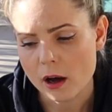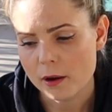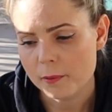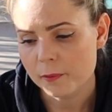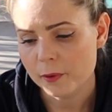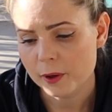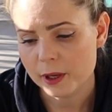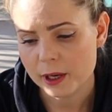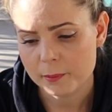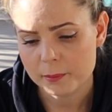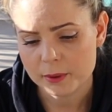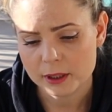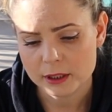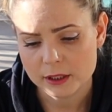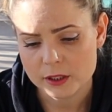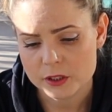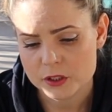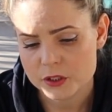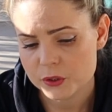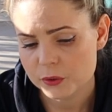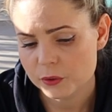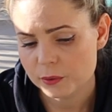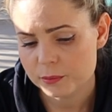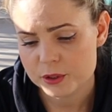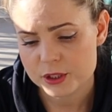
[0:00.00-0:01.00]
What I'm gonna
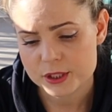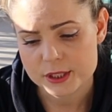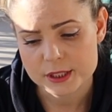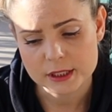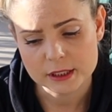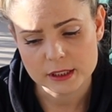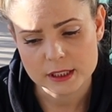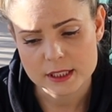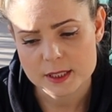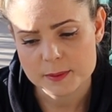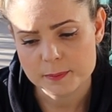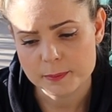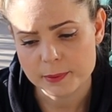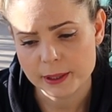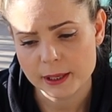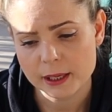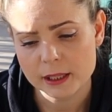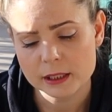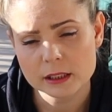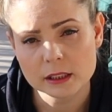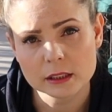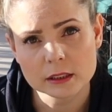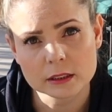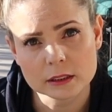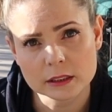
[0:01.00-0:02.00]
do, I'm just gonna spray
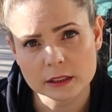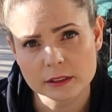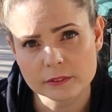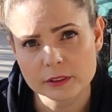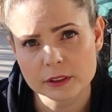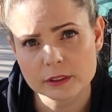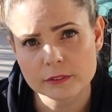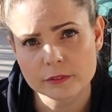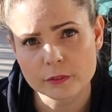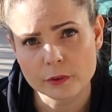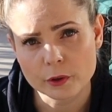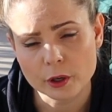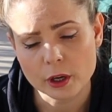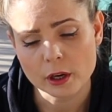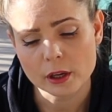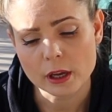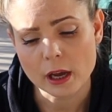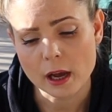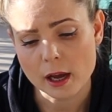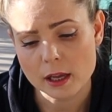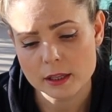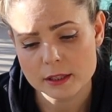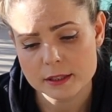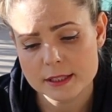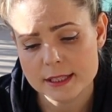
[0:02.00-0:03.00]
it and leave it for
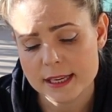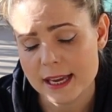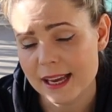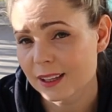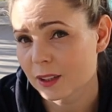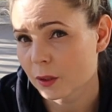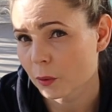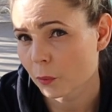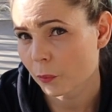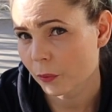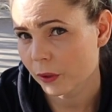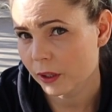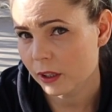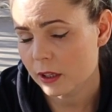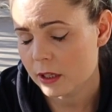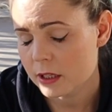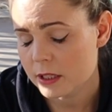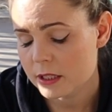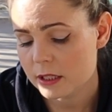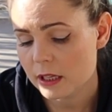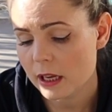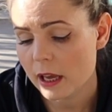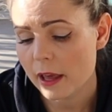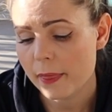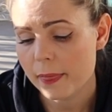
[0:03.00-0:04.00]
ten
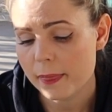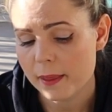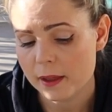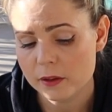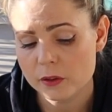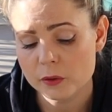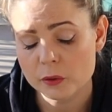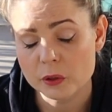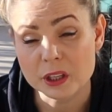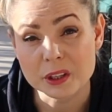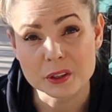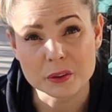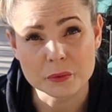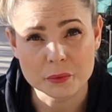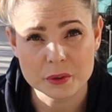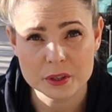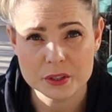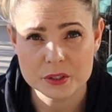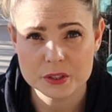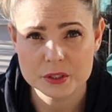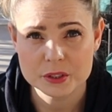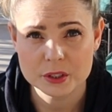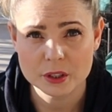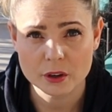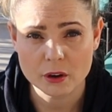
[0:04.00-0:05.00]
weeks, and then you can
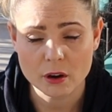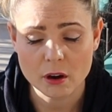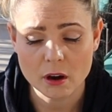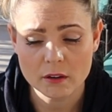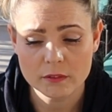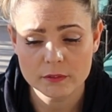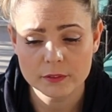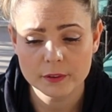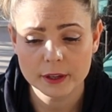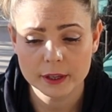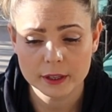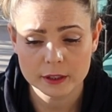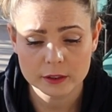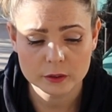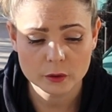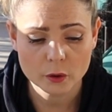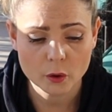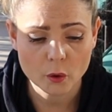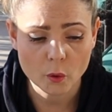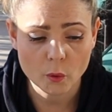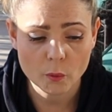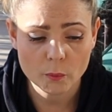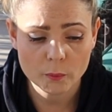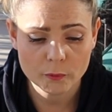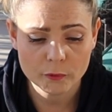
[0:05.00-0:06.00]
rinse it off, and
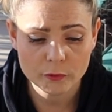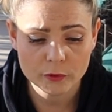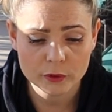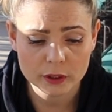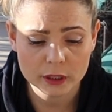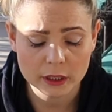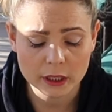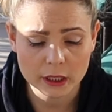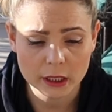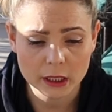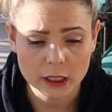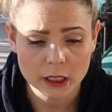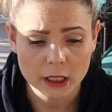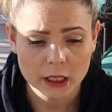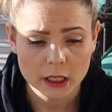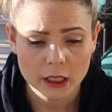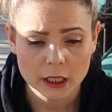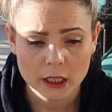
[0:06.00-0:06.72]
hopefully